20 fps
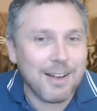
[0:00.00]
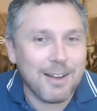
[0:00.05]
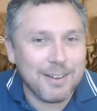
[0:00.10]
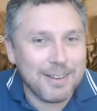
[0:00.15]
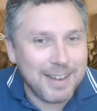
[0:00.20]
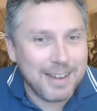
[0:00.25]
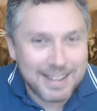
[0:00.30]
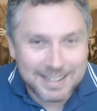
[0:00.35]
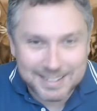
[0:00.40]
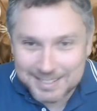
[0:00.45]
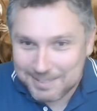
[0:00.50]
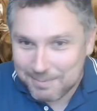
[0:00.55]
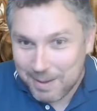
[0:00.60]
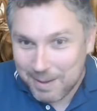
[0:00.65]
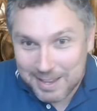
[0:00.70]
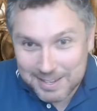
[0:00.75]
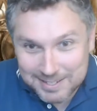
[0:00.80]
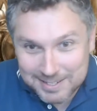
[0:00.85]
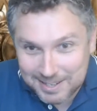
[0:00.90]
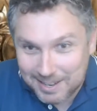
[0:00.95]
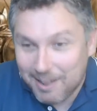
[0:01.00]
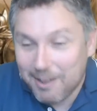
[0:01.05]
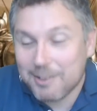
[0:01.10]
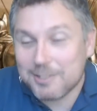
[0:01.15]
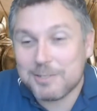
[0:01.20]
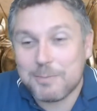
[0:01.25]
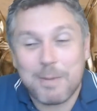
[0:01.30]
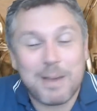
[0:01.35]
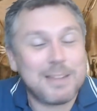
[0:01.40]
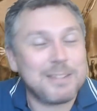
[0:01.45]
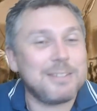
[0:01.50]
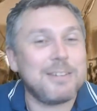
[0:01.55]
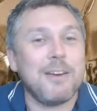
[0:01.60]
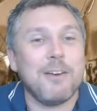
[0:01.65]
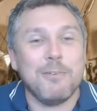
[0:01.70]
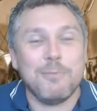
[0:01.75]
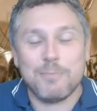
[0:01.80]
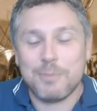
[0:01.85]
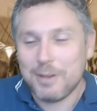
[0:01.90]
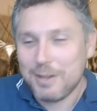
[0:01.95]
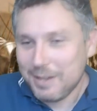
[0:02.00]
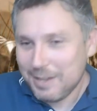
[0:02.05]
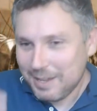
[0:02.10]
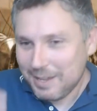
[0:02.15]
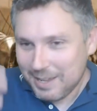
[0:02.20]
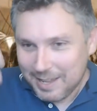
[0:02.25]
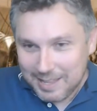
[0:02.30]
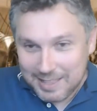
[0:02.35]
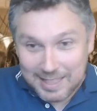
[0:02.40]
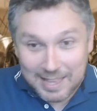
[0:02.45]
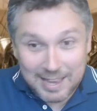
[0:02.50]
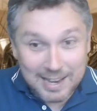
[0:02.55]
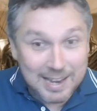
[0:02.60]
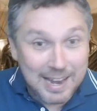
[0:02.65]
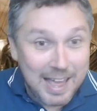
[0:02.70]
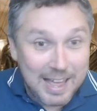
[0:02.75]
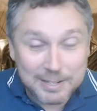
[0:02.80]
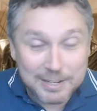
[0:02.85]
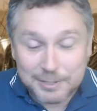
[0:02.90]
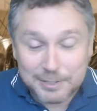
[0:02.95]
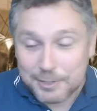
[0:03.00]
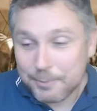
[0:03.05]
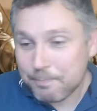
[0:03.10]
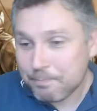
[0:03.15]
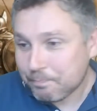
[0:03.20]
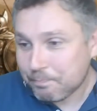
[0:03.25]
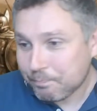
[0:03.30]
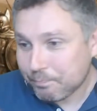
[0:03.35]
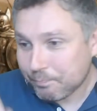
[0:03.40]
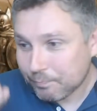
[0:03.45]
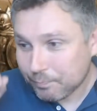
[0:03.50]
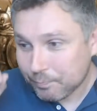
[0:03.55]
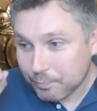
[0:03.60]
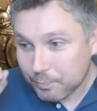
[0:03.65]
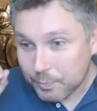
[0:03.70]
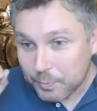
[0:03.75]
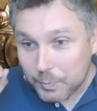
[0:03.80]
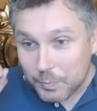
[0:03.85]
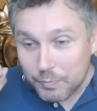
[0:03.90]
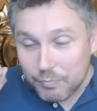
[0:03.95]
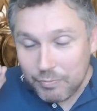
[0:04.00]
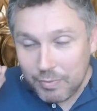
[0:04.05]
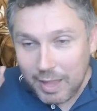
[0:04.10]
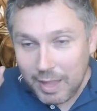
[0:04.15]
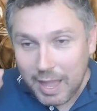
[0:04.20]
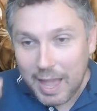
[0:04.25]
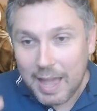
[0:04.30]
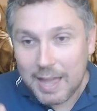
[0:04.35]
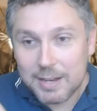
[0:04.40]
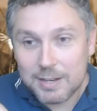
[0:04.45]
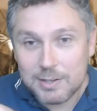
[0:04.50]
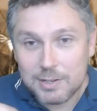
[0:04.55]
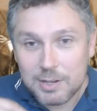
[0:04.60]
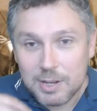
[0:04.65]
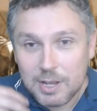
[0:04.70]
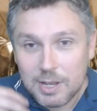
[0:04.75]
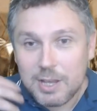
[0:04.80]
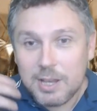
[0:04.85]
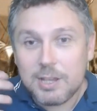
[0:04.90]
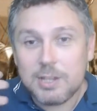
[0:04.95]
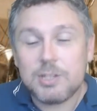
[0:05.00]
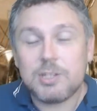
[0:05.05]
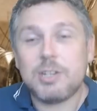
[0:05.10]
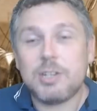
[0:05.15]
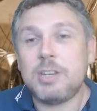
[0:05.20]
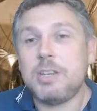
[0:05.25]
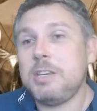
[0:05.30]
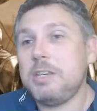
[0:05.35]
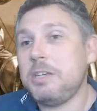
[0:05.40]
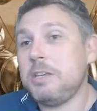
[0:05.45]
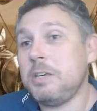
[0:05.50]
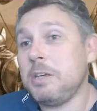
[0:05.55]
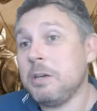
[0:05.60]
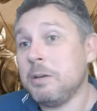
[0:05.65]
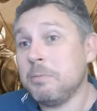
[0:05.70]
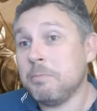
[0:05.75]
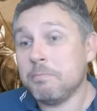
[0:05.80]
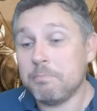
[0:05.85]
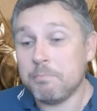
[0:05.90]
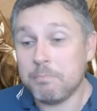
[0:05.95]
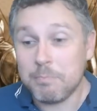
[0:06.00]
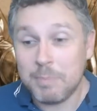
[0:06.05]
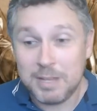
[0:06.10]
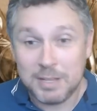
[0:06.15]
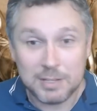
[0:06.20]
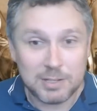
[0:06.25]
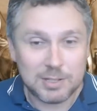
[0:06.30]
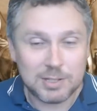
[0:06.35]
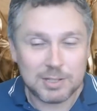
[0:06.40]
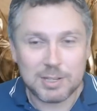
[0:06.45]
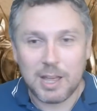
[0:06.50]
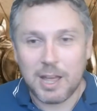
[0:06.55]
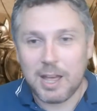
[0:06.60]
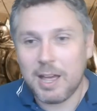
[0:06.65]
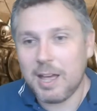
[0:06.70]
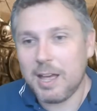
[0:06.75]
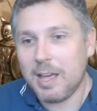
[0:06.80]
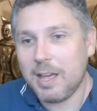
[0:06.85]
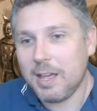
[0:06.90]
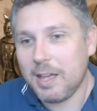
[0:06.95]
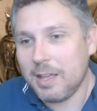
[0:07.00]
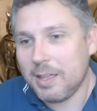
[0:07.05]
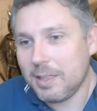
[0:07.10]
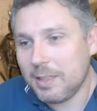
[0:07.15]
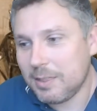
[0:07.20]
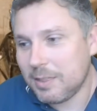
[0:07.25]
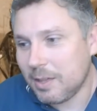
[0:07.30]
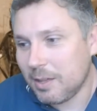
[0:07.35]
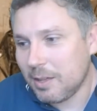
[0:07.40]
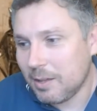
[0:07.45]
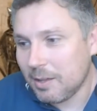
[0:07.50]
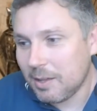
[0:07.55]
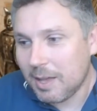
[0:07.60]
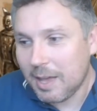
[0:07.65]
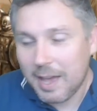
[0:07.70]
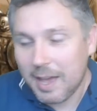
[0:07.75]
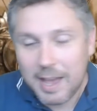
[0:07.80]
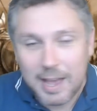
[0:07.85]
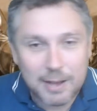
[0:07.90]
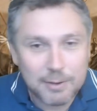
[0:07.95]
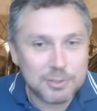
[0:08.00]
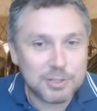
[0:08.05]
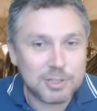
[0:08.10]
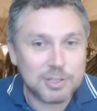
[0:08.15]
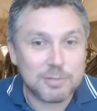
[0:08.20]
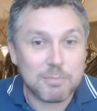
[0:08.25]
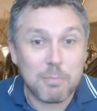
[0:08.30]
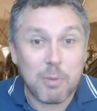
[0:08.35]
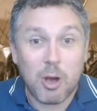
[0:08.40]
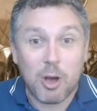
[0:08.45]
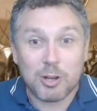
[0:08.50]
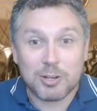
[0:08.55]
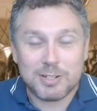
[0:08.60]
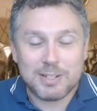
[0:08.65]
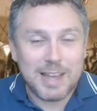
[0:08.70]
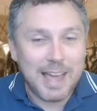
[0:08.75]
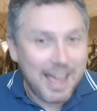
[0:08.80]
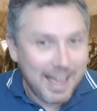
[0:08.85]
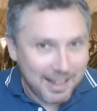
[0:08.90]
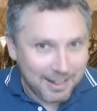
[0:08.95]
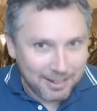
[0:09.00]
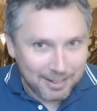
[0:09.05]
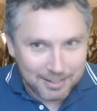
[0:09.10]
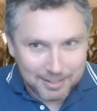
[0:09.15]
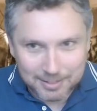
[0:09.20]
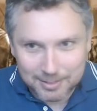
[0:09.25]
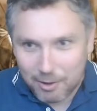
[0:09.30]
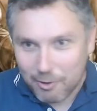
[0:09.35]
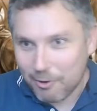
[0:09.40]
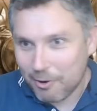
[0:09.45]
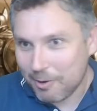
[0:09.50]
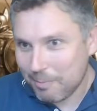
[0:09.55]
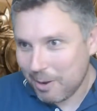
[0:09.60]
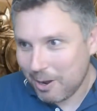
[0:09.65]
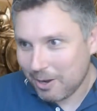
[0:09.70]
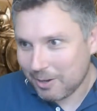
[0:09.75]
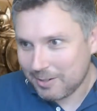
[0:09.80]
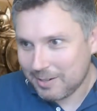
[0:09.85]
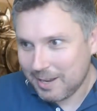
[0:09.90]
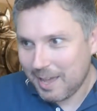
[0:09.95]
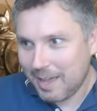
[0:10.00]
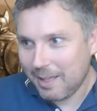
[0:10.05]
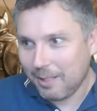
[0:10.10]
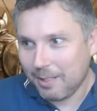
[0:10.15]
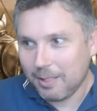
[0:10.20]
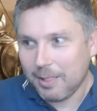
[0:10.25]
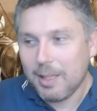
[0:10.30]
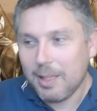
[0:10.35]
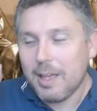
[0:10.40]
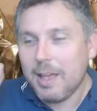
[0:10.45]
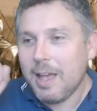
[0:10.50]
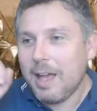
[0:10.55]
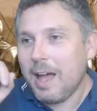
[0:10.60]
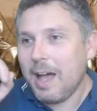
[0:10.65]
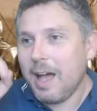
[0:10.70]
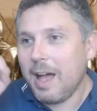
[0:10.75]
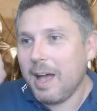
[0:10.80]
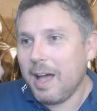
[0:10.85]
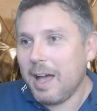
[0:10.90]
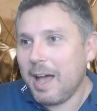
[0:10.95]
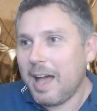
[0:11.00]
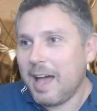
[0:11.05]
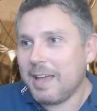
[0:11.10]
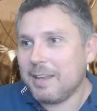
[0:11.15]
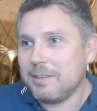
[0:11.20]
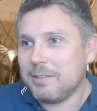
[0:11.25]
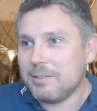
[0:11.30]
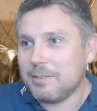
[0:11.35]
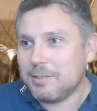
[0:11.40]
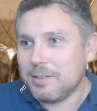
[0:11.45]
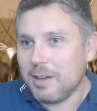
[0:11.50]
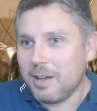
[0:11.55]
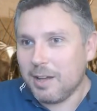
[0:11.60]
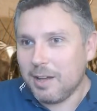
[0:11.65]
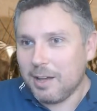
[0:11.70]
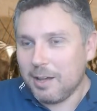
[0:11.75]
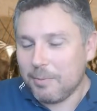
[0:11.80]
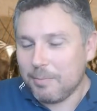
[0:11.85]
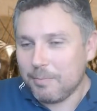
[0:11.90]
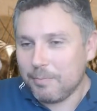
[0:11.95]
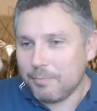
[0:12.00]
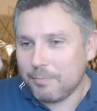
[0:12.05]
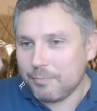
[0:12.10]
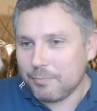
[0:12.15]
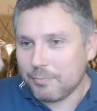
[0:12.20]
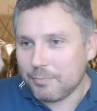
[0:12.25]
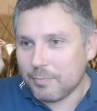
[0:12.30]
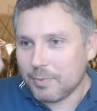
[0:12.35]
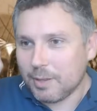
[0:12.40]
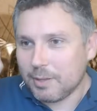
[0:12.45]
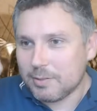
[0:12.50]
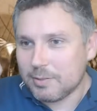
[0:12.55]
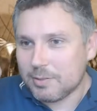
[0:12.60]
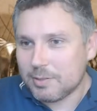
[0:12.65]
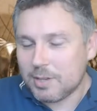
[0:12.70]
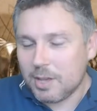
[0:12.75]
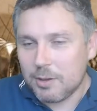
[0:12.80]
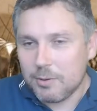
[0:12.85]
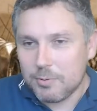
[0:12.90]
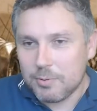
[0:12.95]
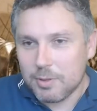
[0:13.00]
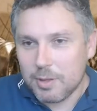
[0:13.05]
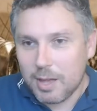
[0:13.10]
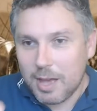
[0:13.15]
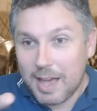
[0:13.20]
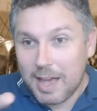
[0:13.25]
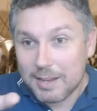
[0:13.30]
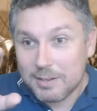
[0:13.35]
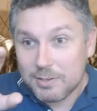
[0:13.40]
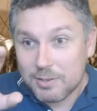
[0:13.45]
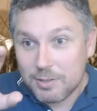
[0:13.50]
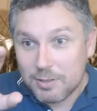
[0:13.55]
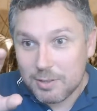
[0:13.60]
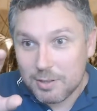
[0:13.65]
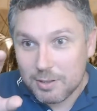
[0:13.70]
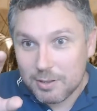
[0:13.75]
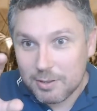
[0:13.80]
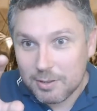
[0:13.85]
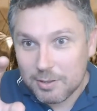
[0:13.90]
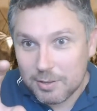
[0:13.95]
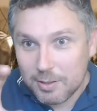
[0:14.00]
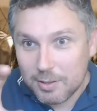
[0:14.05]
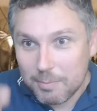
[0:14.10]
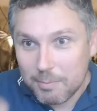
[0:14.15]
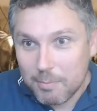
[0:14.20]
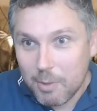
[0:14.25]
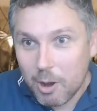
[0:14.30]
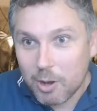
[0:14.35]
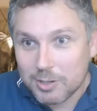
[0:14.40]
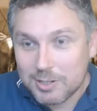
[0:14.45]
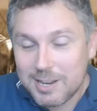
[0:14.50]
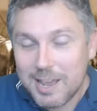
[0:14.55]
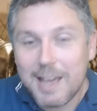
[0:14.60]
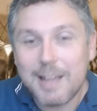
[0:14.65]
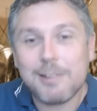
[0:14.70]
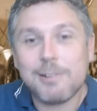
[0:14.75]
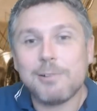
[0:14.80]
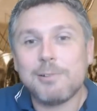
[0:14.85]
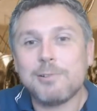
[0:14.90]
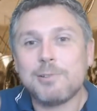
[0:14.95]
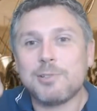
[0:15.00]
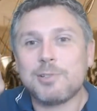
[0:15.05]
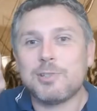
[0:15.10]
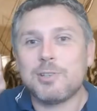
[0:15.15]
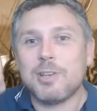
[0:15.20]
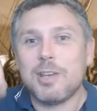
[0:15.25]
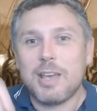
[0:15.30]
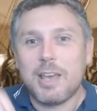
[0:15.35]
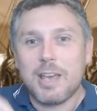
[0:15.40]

our next best, last best hope. They land, and she meets uh, the House Martell, Doran Martell, uh, and um, so the, at the the Martells,